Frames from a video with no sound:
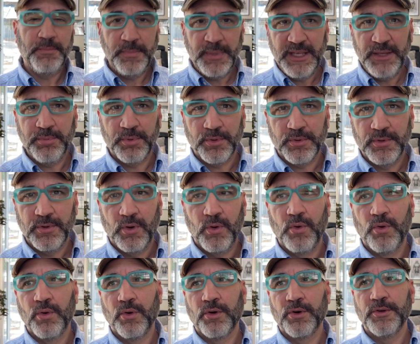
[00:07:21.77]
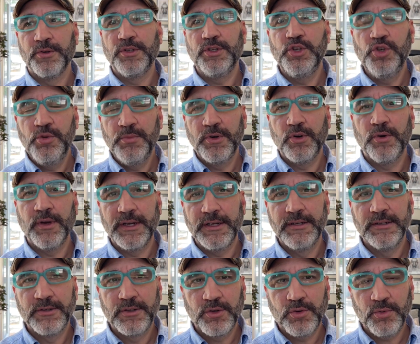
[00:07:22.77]
people or
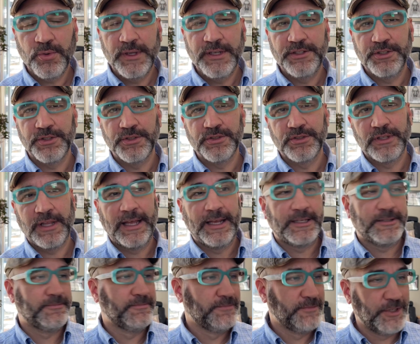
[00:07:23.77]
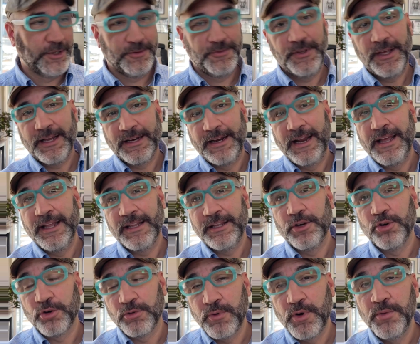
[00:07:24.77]
humanoid creatures, like, you know, if you had an
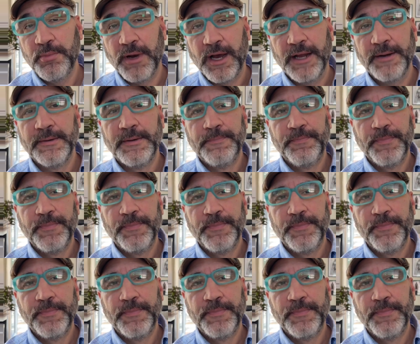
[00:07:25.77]
alien or a robot,